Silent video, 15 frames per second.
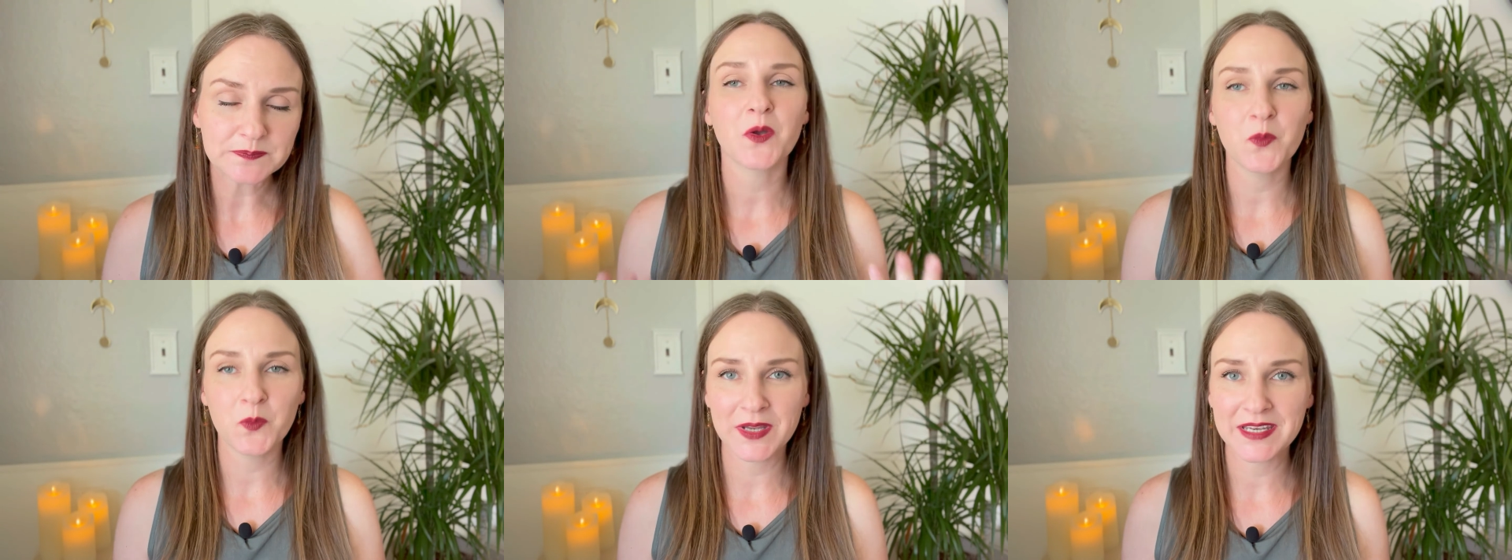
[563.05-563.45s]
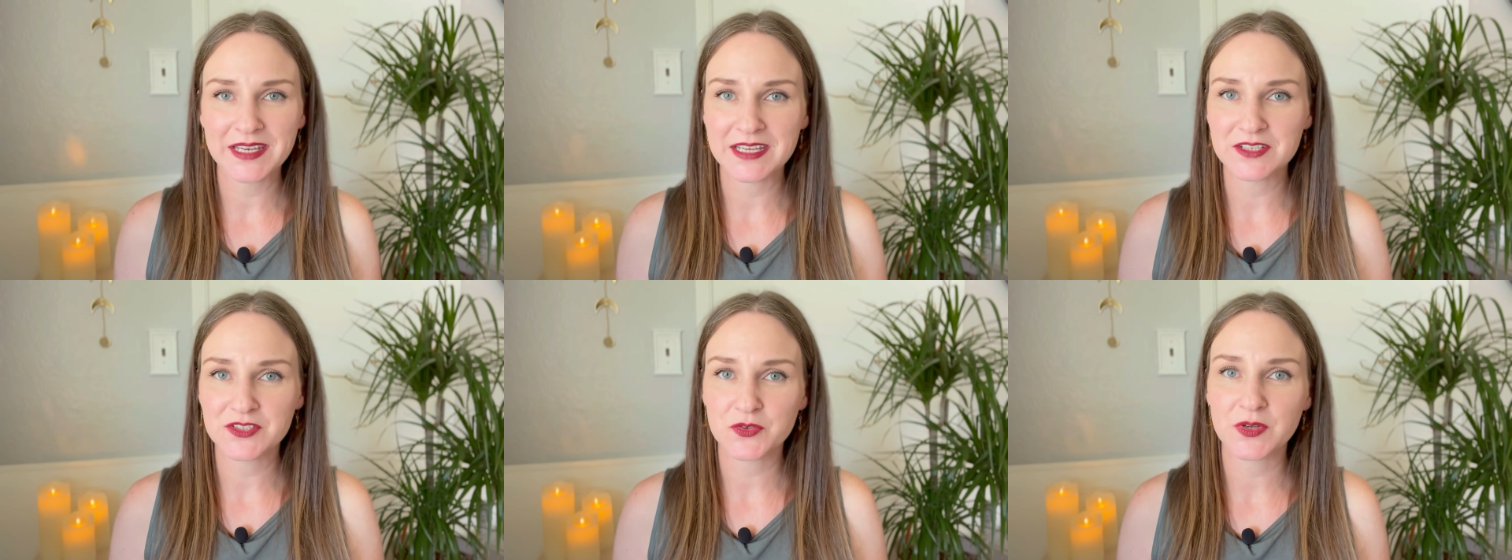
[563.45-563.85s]
when
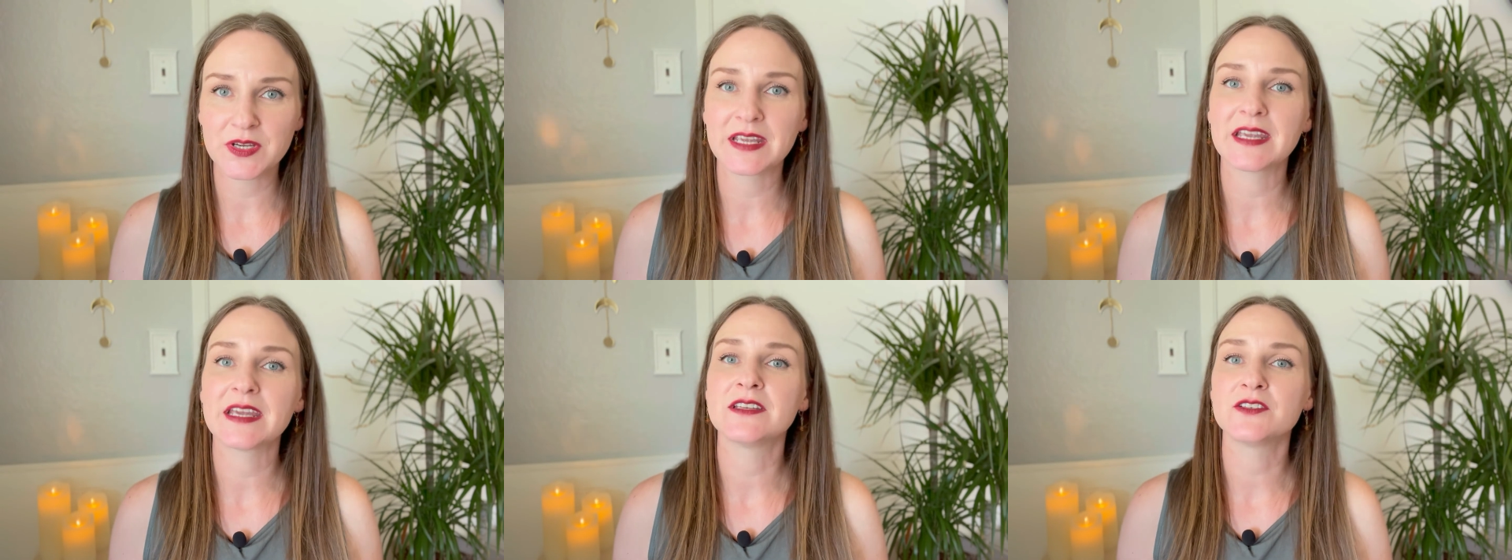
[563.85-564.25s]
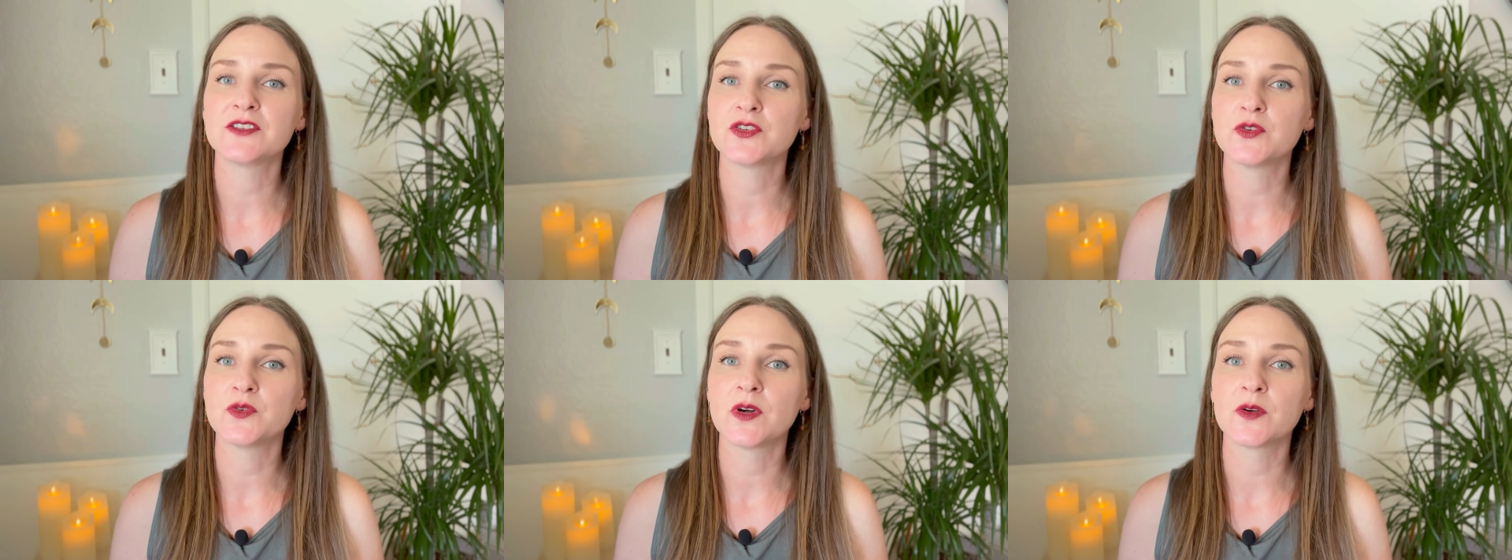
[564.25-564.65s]
entering
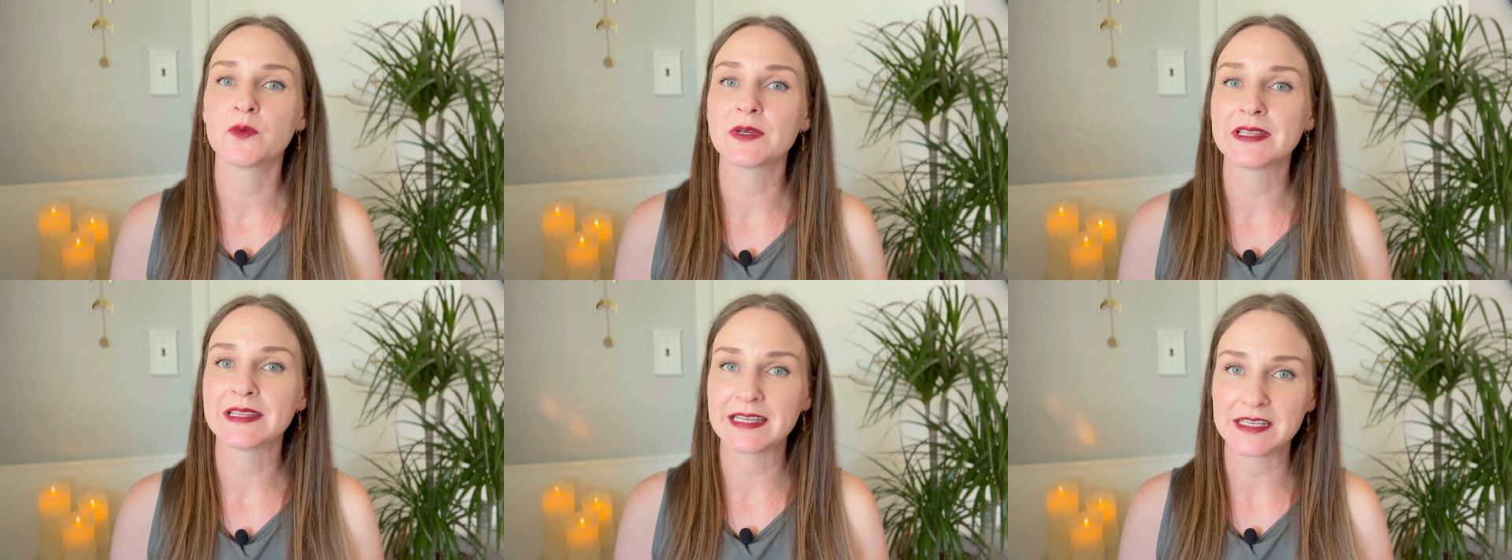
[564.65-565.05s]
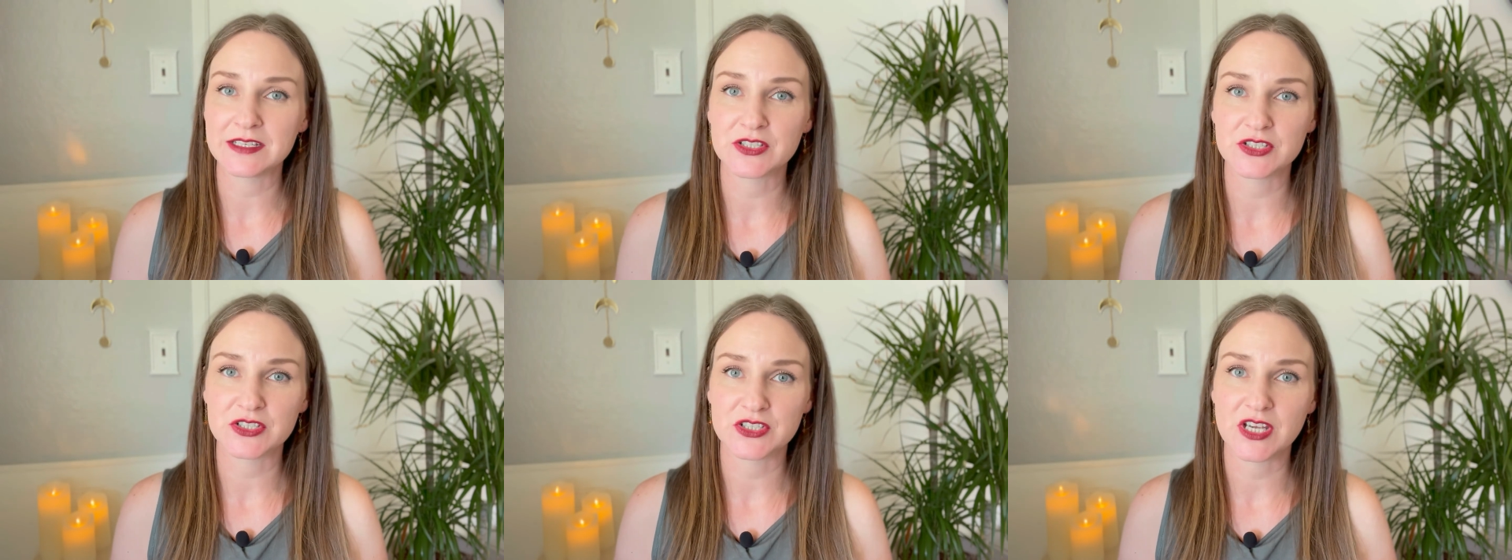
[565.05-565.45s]
into a
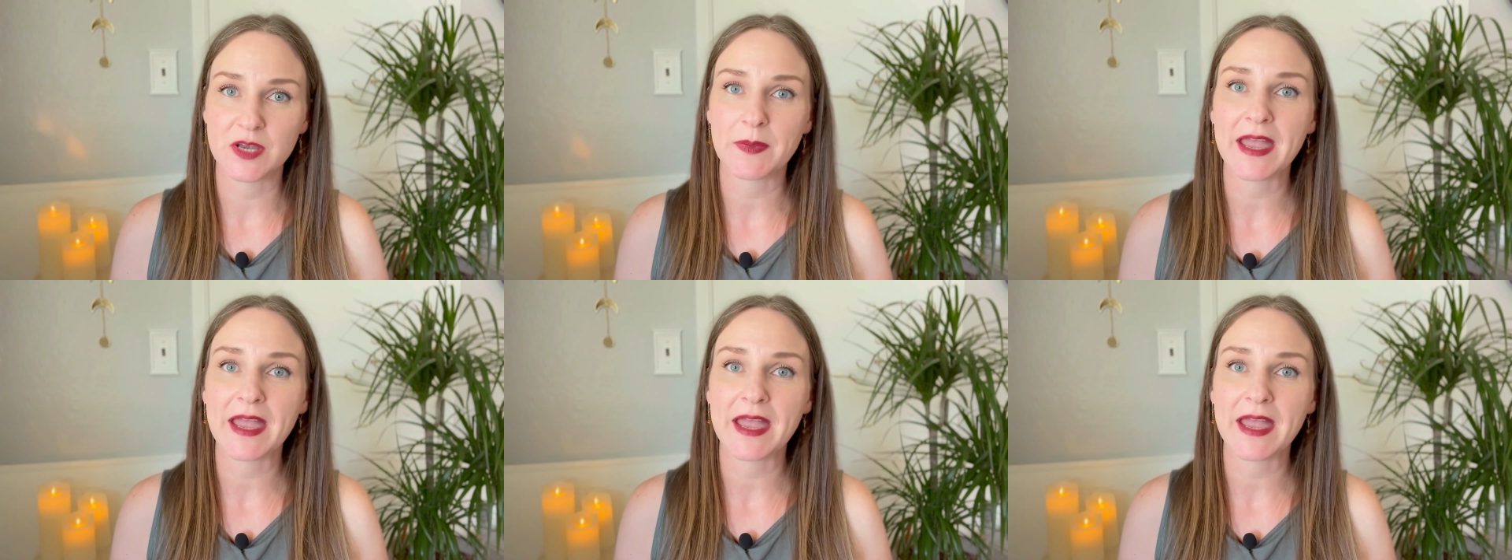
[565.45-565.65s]
relationship